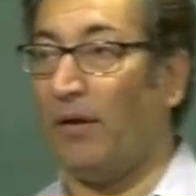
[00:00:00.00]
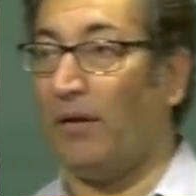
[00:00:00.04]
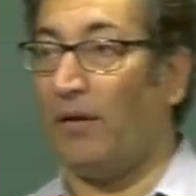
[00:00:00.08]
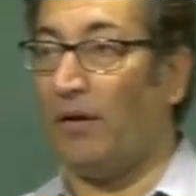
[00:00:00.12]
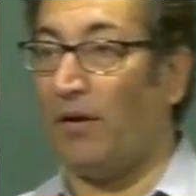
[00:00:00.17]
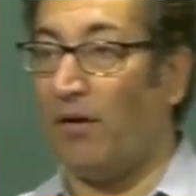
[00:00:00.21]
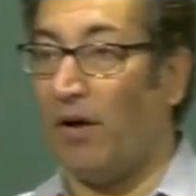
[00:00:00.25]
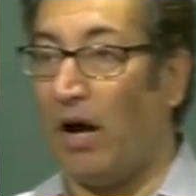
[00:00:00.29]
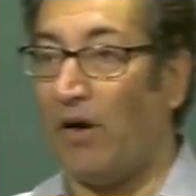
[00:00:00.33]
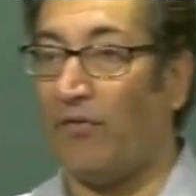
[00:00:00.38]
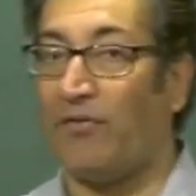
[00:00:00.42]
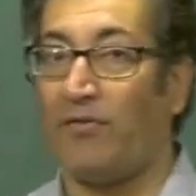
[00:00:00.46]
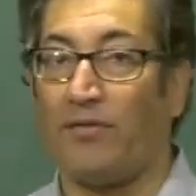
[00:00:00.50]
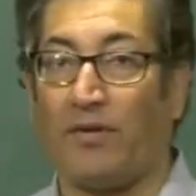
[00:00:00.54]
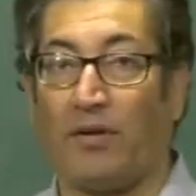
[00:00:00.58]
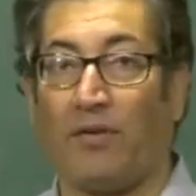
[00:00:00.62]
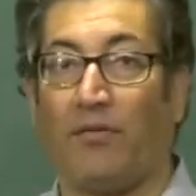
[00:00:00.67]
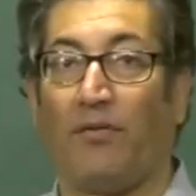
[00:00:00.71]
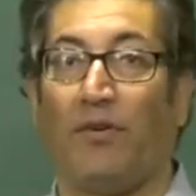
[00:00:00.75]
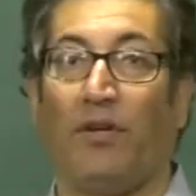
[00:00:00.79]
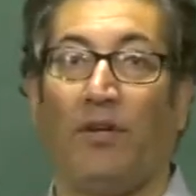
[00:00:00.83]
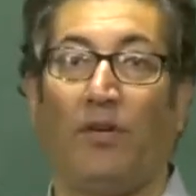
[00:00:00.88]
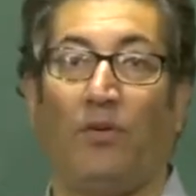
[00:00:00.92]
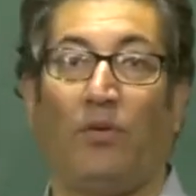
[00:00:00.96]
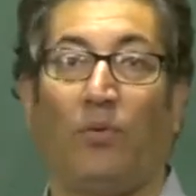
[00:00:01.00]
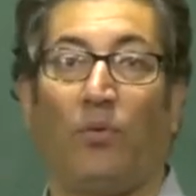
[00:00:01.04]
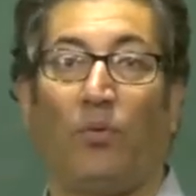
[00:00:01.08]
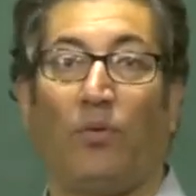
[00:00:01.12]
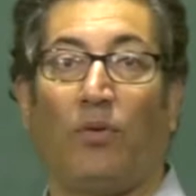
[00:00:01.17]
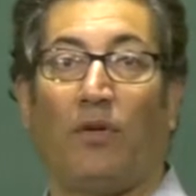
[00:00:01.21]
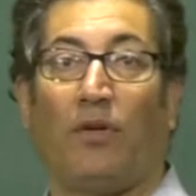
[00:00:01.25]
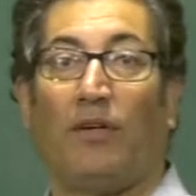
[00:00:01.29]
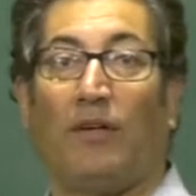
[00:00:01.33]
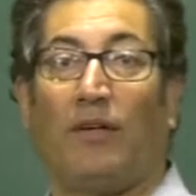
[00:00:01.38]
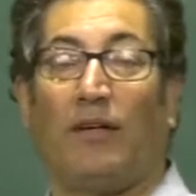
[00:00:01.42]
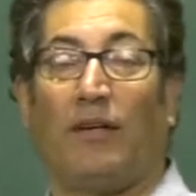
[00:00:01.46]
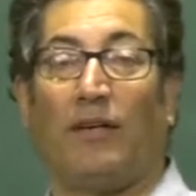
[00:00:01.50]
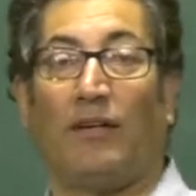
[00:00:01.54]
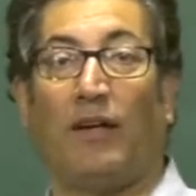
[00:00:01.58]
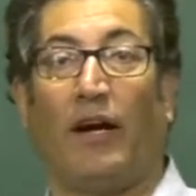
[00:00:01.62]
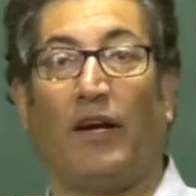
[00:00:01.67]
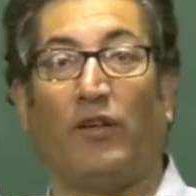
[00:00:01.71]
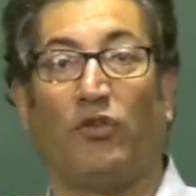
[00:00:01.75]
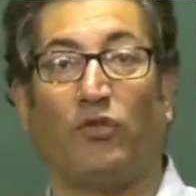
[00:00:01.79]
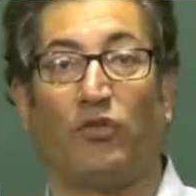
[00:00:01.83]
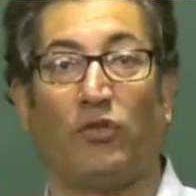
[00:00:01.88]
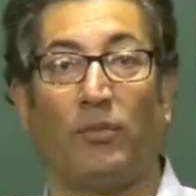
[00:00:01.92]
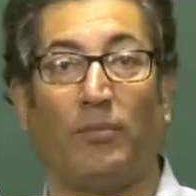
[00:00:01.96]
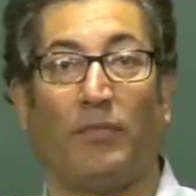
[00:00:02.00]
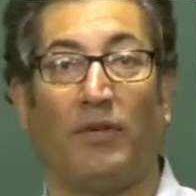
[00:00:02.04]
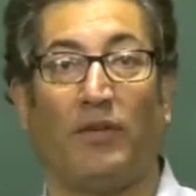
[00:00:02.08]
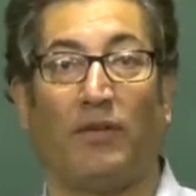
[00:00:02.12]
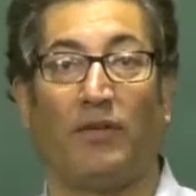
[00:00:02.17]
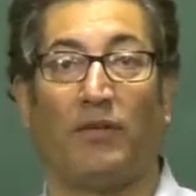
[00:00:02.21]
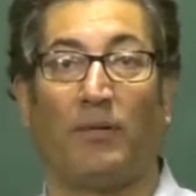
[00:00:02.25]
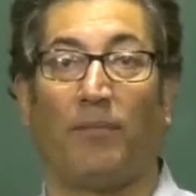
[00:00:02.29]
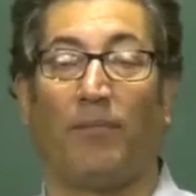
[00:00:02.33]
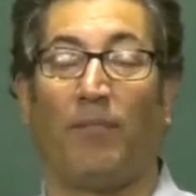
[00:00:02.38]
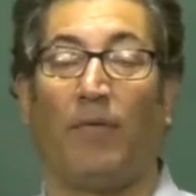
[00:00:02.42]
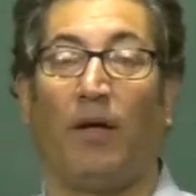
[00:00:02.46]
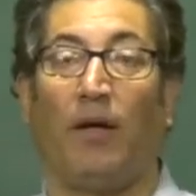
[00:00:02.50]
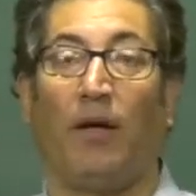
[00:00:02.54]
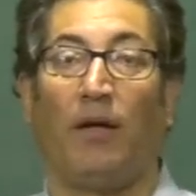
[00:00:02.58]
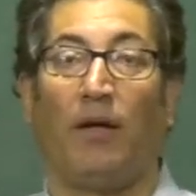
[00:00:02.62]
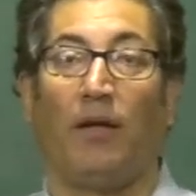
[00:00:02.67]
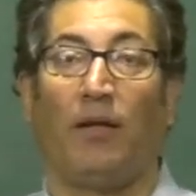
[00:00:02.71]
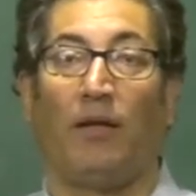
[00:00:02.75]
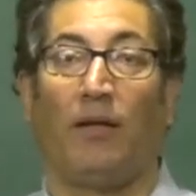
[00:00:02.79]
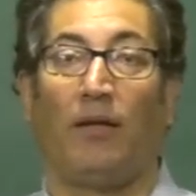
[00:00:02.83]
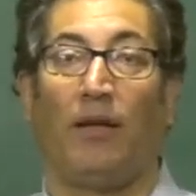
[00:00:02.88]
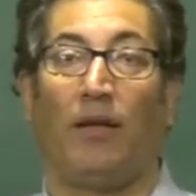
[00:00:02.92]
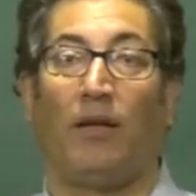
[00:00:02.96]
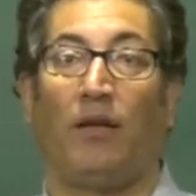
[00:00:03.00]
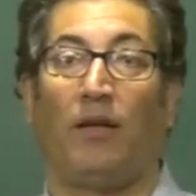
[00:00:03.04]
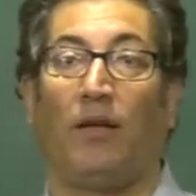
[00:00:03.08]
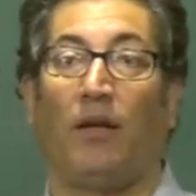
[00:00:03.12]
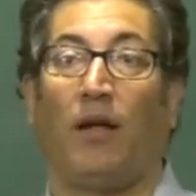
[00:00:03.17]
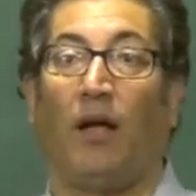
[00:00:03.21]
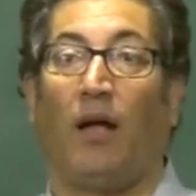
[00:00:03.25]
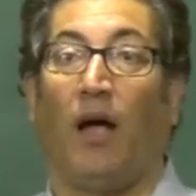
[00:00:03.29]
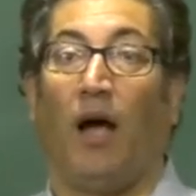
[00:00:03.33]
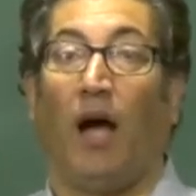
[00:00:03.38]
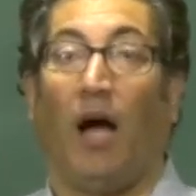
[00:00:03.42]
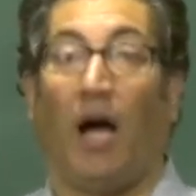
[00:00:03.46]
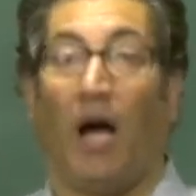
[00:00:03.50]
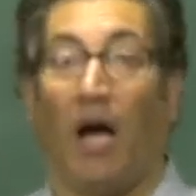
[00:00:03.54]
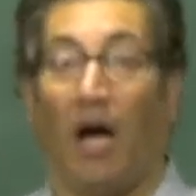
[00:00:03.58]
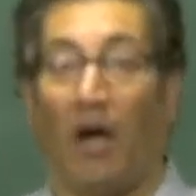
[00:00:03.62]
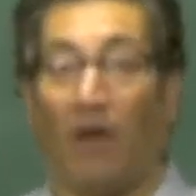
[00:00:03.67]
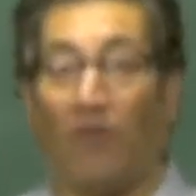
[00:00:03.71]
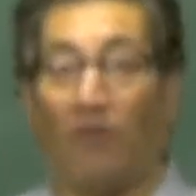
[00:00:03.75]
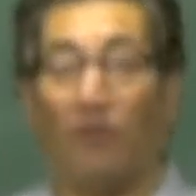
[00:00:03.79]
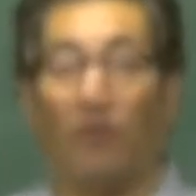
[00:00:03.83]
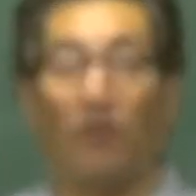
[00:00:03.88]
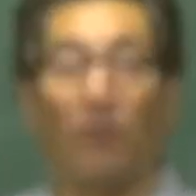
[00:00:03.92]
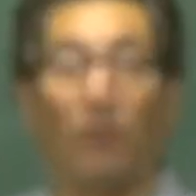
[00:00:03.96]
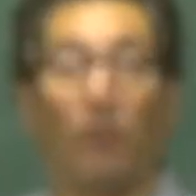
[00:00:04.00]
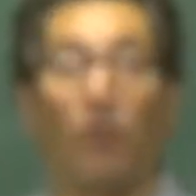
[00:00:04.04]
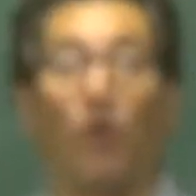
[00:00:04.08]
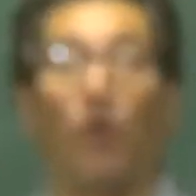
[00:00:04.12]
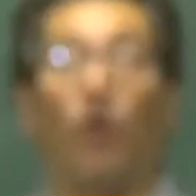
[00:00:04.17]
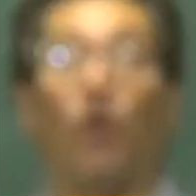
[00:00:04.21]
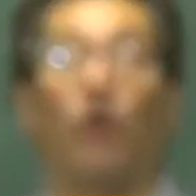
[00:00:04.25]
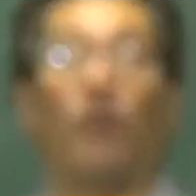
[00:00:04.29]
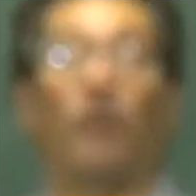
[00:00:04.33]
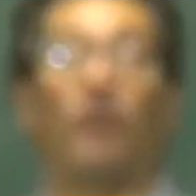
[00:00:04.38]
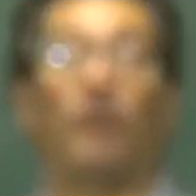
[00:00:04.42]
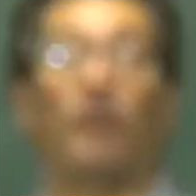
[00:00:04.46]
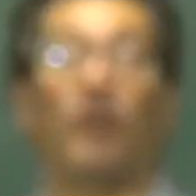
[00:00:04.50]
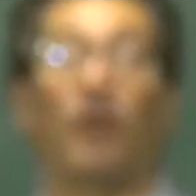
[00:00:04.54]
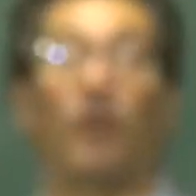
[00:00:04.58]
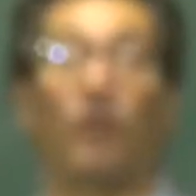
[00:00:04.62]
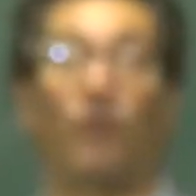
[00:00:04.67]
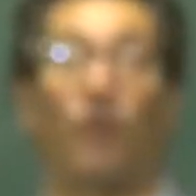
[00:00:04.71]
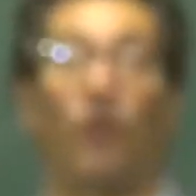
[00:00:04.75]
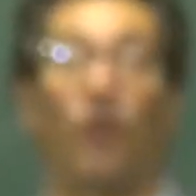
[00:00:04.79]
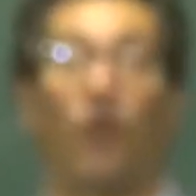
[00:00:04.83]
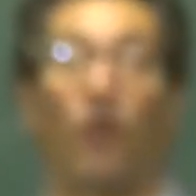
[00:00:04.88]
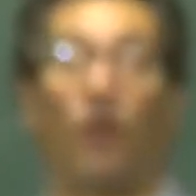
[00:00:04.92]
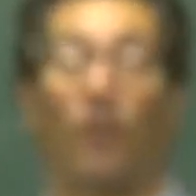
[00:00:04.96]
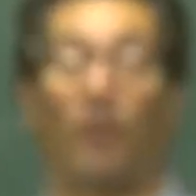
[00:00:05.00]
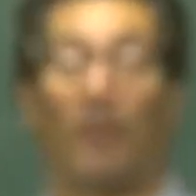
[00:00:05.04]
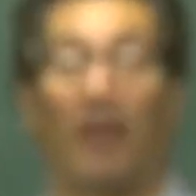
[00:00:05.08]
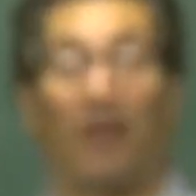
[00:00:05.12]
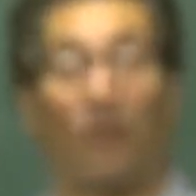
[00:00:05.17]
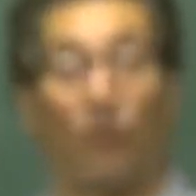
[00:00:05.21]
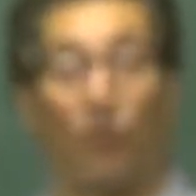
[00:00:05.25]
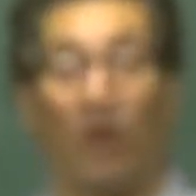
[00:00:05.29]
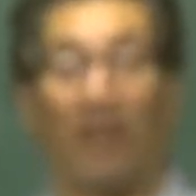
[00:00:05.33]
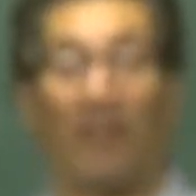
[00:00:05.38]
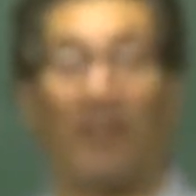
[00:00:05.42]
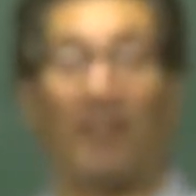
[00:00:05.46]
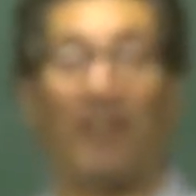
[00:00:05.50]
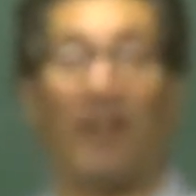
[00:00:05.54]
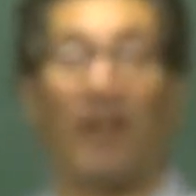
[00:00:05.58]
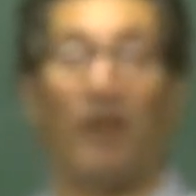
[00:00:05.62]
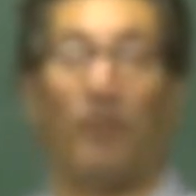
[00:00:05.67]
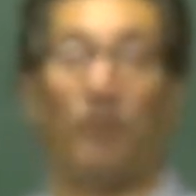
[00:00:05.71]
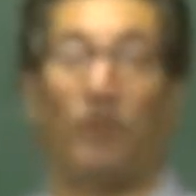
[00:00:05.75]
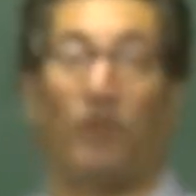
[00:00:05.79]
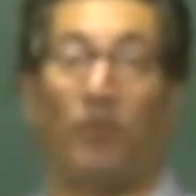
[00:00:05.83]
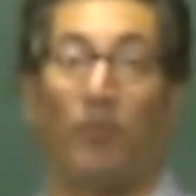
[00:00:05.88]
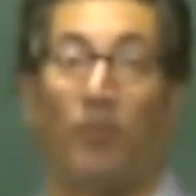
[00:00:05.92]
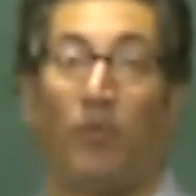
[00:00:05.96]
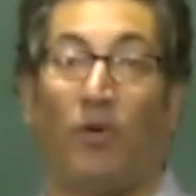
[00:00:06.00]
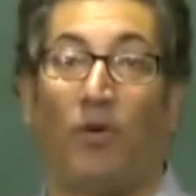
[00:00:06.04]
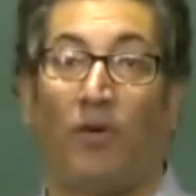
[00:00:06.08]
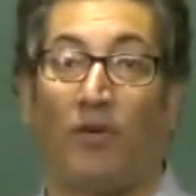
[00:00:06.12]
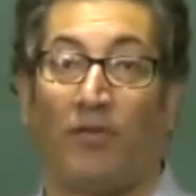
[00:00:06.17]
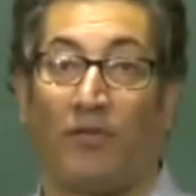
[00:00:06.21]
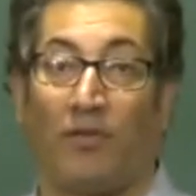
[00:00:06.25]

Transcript: Now after we do the isomerism, then how the bonds are formed and what types of bonds